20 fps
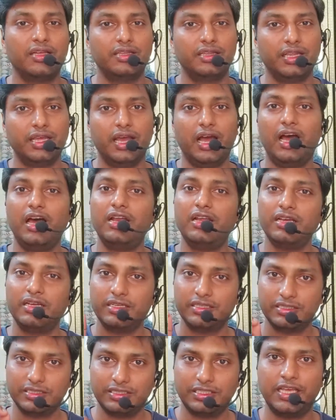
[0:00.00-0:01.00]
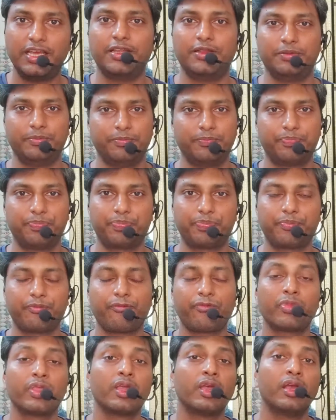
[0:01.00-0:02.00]
They are thin.
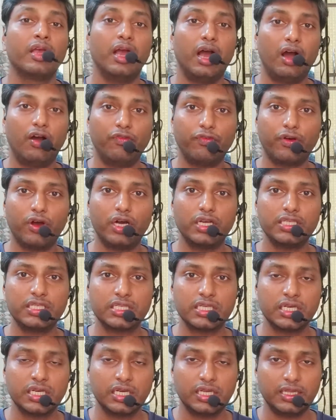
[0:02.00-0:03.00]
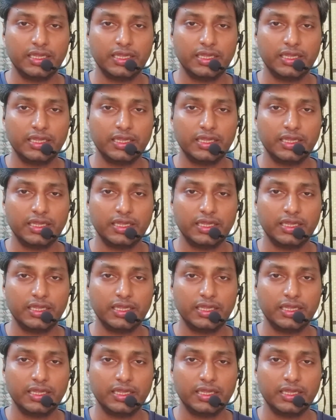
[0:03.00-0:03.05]
Of course,